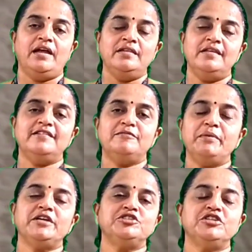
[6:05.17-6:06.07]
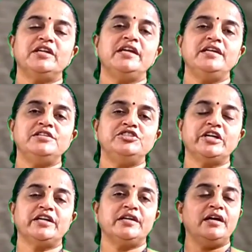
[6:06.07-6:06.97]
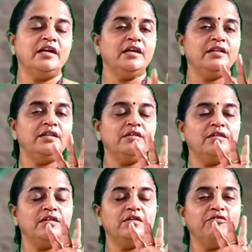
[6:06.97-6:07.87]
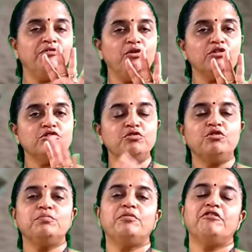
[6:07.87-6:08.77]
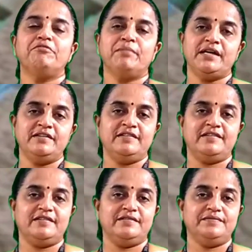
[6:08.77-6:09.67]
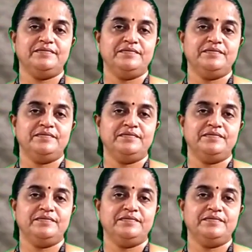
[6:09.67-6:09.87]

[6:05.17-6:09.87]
And this mixture he injected in the fourth group of mice.